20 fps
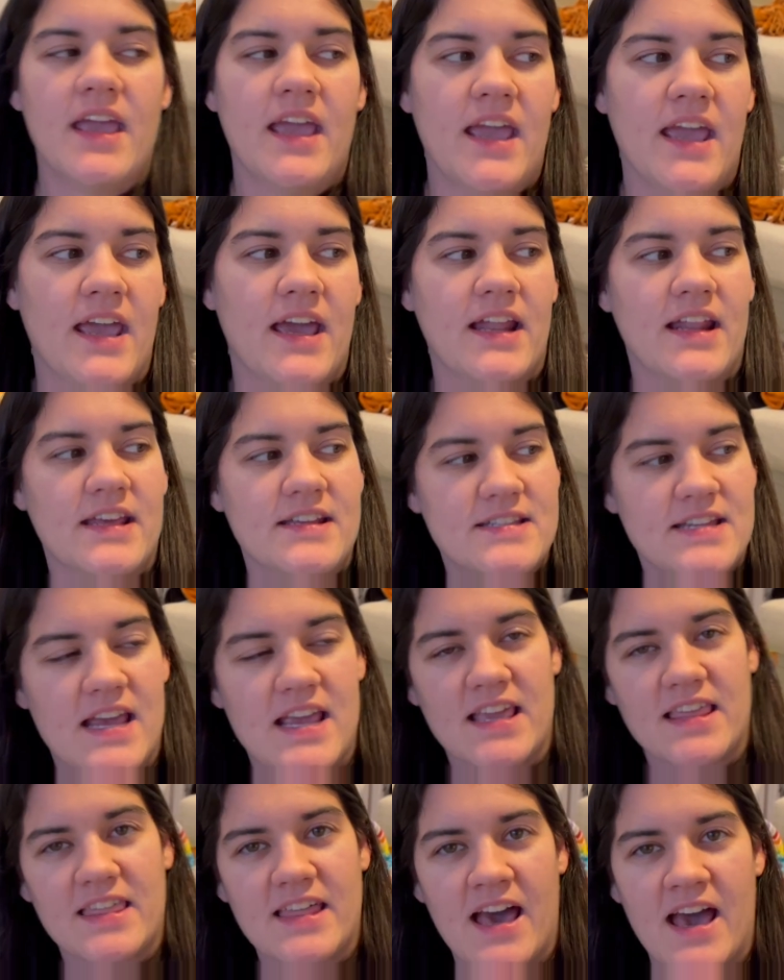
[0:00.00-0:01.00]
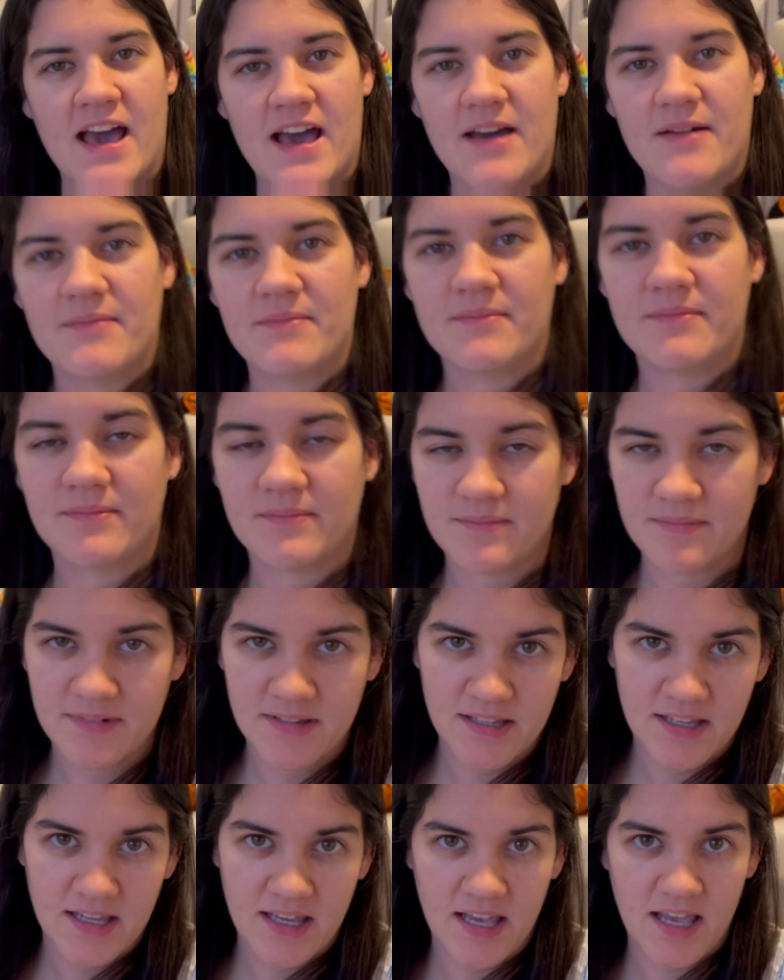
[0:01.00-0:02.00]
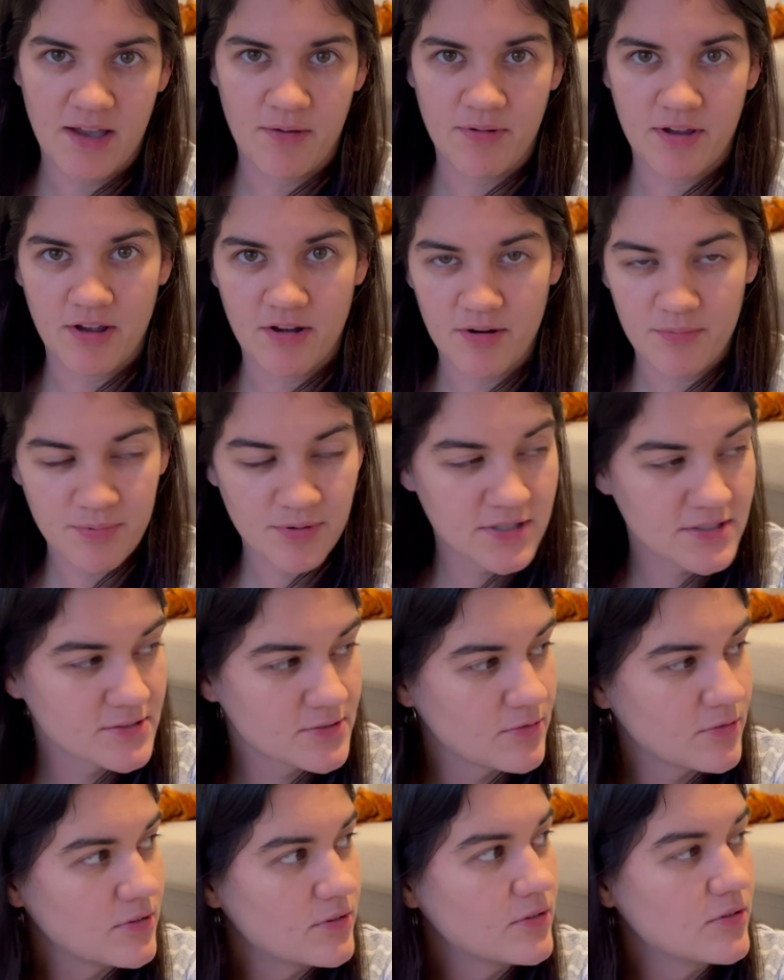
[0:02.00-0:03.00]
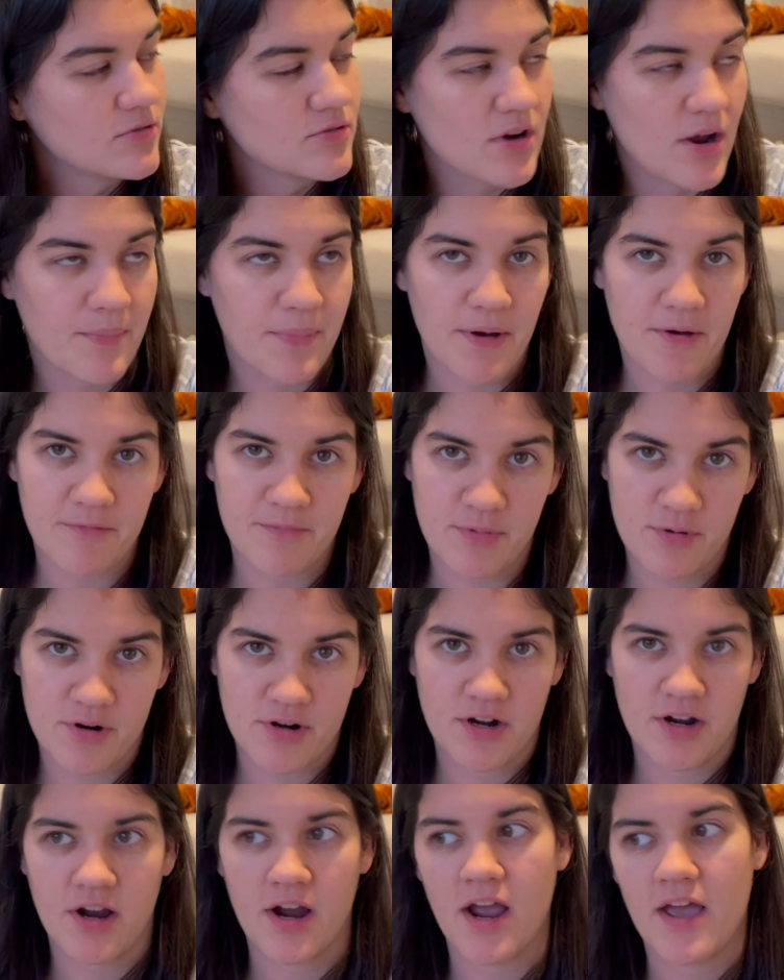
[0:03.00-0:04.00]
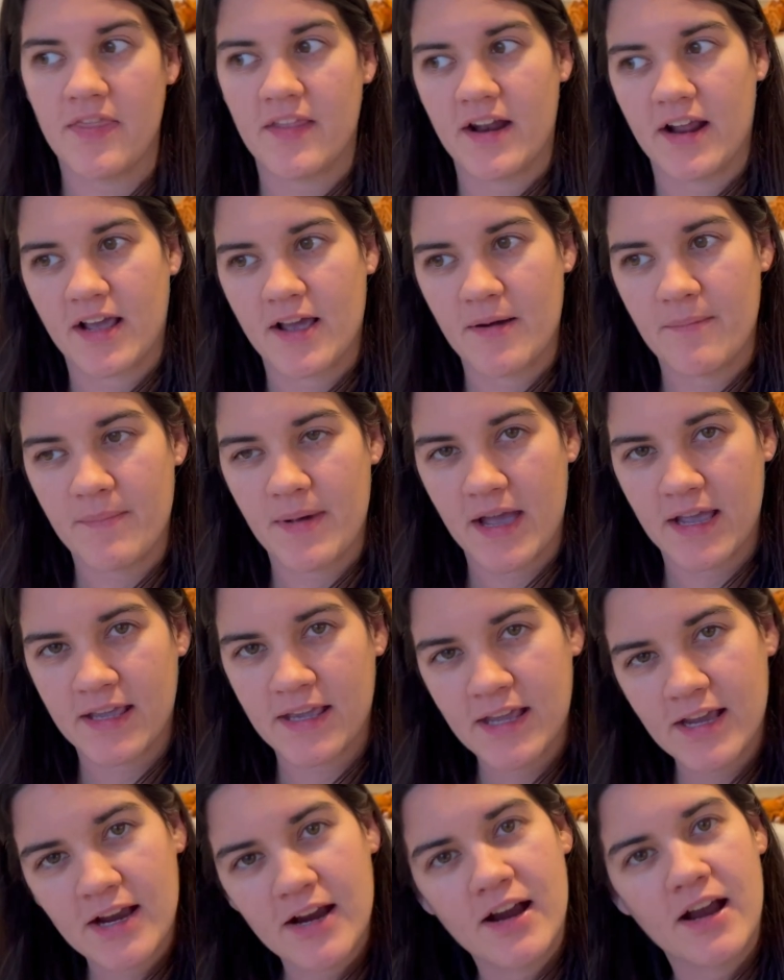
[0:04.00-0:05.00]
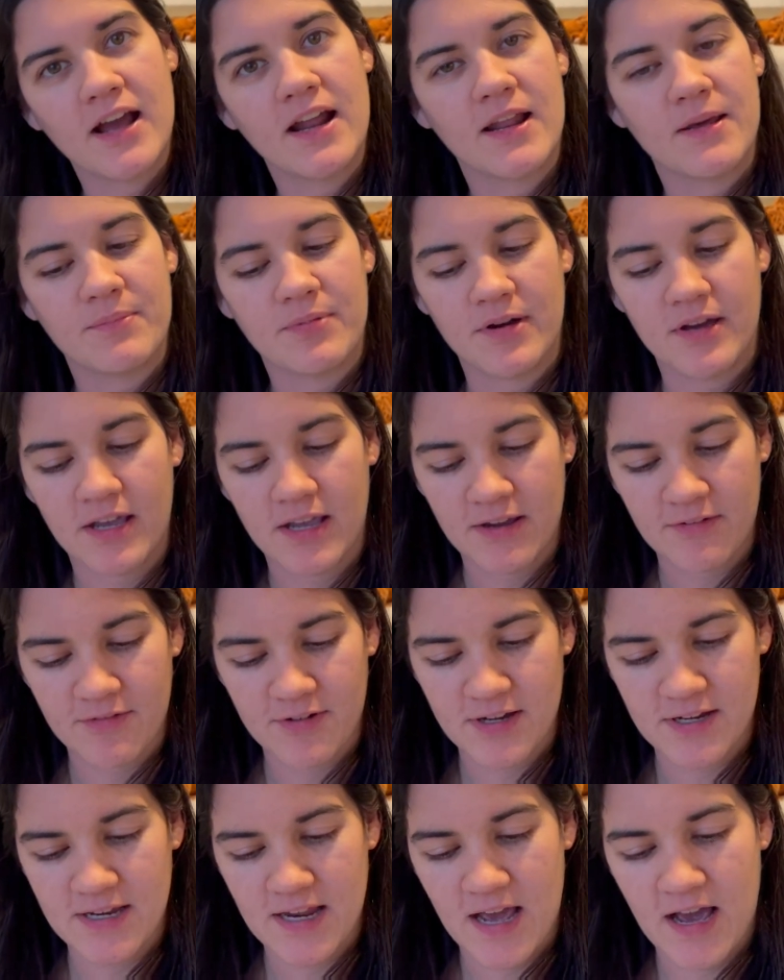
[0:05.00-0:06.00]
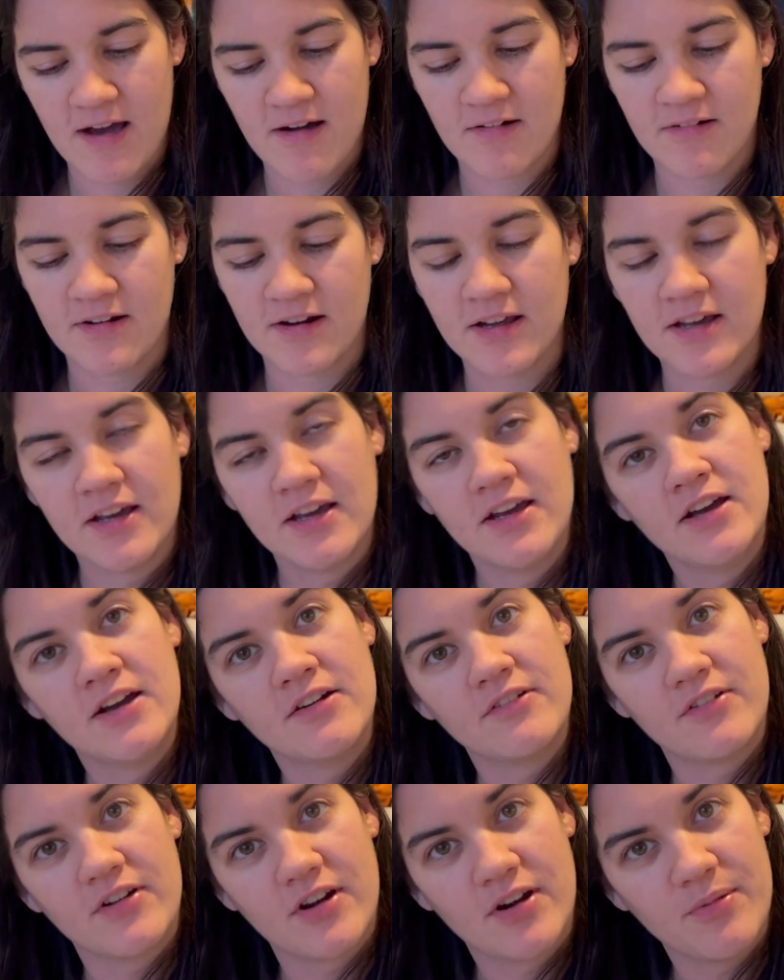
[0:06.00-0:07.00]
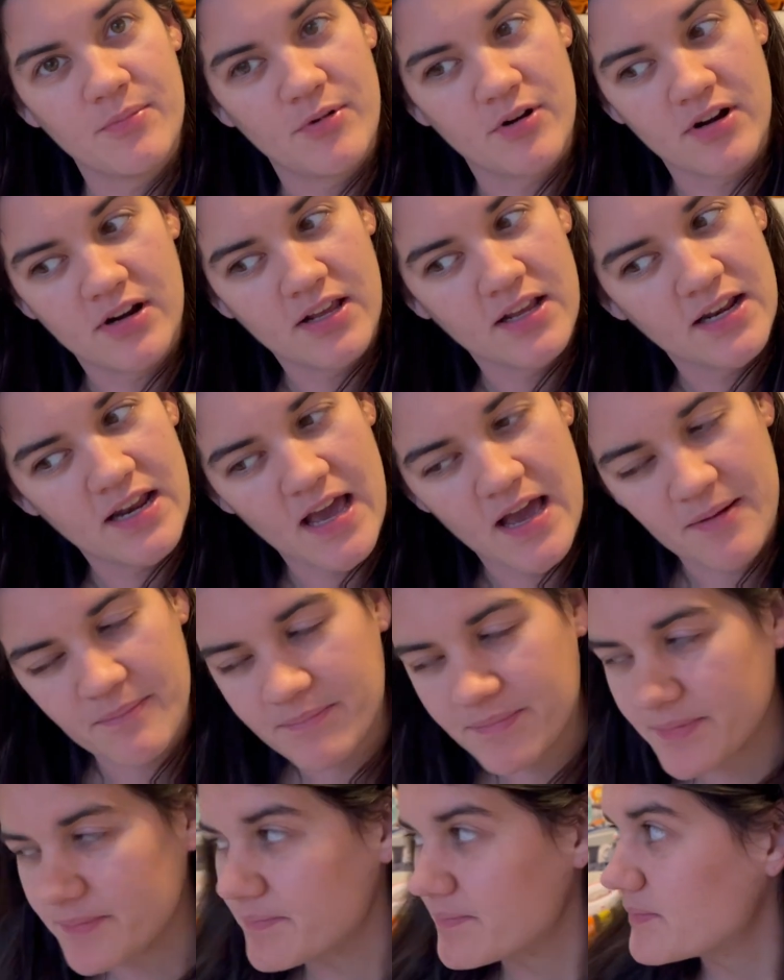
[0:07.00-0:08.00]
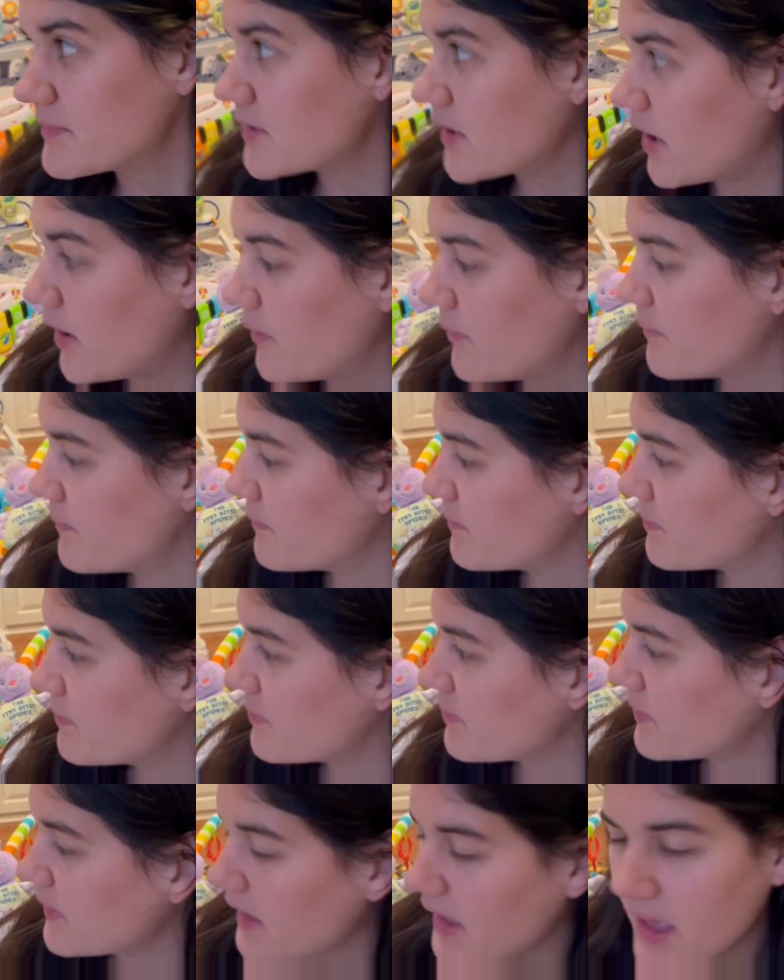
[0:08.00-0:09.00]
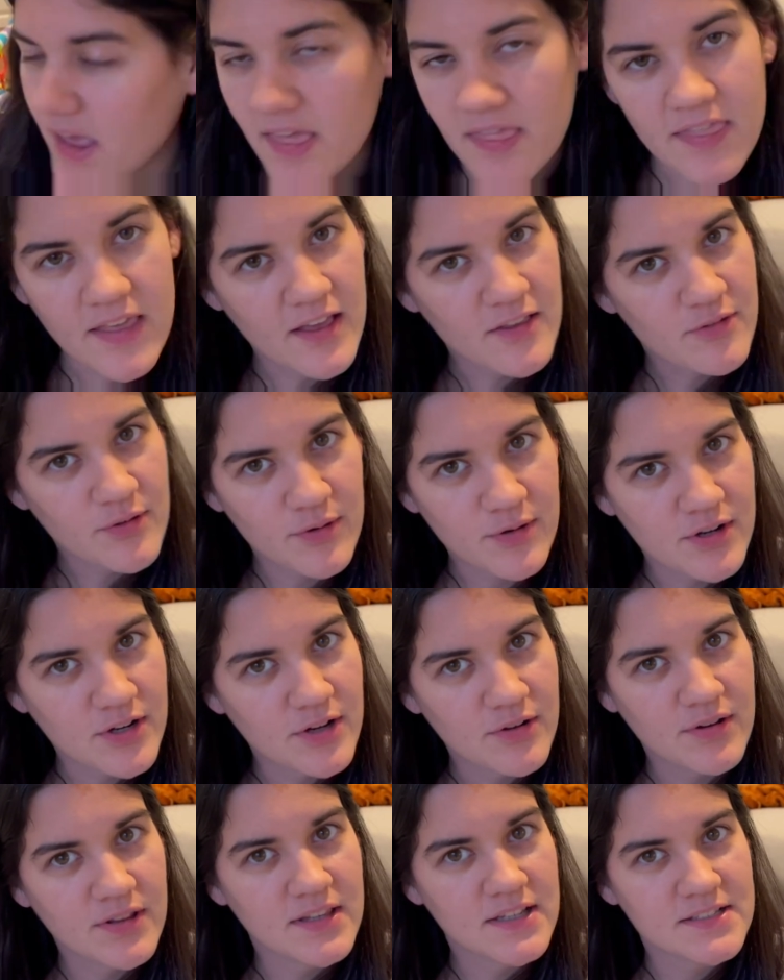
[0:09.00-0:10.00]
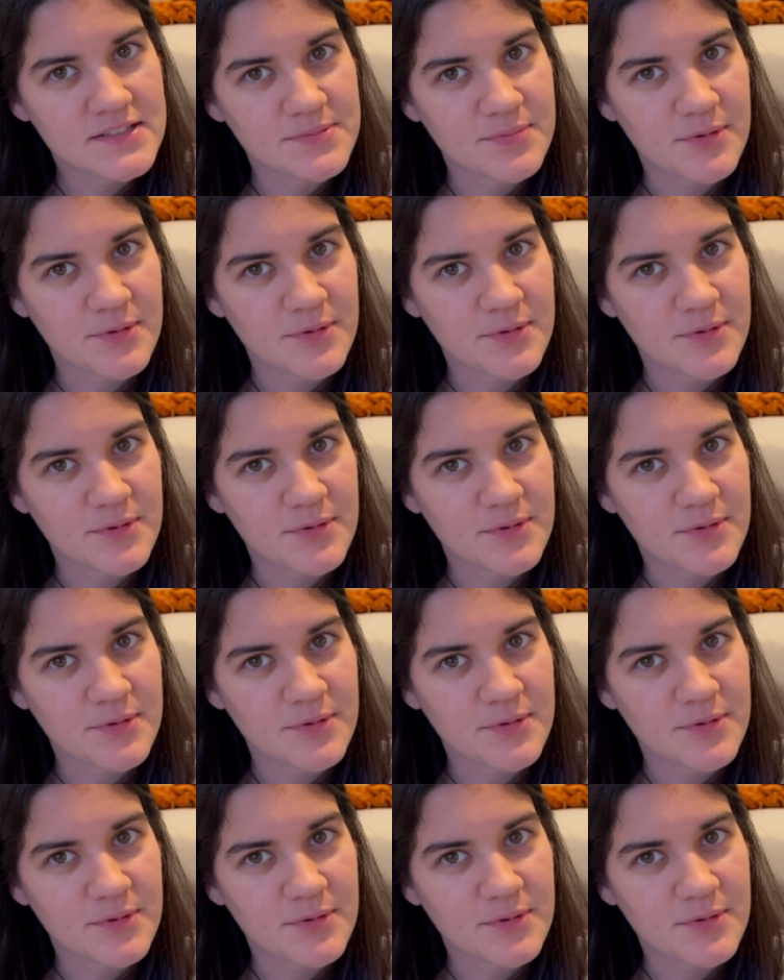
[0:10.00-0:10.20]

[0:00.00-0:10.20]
and I take them and we go to preschool, drop off Porter, and then I come back here and I put Avery down for her morning nap. So that's what we're doing this